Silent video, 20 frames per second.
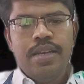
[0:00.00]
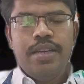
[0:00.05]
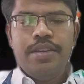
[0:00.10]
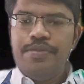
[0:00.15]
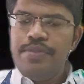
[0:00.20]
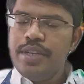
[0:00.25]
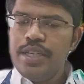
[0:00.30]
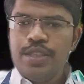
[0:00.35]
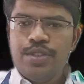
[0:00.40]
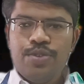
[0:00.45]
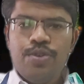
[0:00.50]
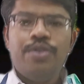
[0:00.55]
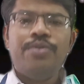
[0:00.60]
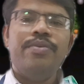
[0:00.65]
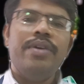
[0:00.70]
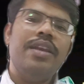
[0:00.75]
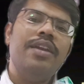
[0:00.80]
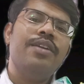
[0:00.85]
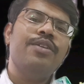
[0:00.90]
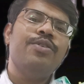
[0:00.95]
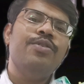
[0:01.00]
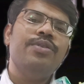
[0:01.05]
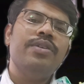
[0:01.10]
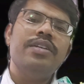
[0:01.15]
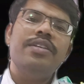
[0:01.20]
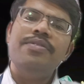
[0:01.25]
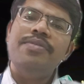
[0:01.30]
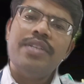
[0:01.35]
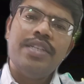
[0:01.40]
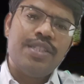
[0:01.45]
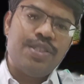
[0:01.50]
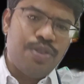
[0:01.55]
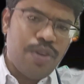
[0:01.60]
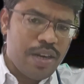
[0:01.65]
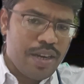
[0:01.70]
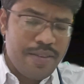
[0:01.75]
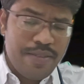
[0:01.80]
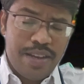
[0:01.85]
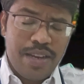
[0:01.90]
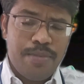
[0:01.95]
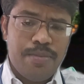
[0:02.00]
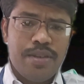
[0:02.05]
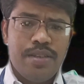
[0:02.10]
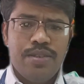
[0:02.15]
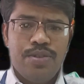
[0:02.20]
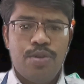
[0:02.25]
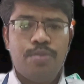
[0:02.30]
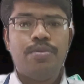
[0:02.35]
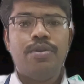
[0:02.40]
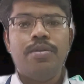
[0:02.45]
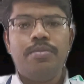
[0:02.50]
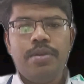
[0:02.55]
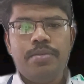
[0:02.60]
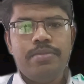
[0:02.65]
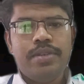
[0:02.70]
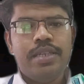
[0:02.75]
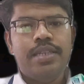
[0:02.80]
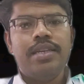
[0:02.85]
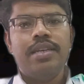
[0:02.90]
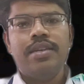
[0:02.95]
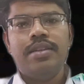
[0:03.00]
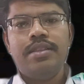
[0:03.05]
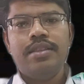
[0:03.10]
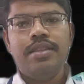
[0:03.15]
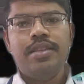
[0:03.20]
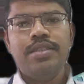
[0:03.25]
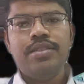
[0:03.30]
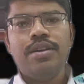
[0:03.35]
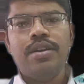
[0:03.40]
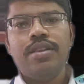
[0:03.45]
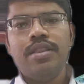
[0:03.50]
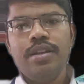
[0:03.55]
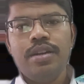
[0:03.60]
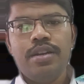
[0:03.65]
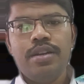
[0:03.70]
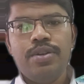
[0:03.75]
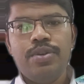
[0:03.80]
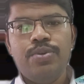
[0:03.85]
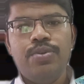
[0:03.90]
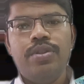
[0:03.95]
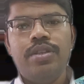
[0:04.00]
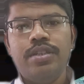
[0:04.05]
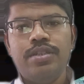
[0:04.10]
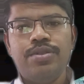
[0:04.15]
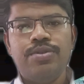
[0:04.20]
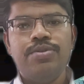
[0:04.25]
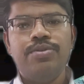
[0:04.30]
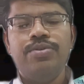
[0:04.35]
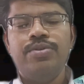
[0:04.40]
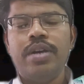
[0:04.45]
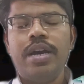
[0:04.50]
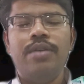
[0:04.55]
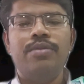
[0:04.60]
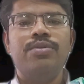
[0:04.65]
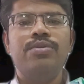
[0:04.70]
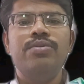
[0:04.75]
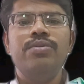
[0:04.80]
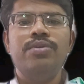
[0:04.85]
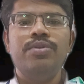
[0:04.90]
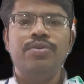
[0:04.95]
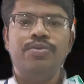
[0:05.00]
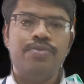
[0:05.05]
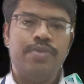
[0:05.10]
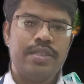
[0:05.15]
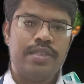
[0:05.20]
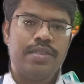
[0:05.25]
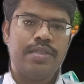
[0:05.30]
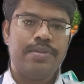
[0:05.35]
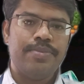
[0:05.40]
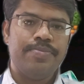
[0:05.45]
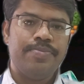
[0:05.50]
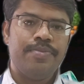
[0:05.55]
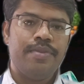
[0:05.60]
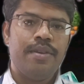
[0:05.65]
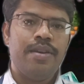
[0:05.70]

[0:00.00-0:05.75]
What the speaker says: If it is known, well and good. If it is not available, no problem, take it. These are the two things you have to do first.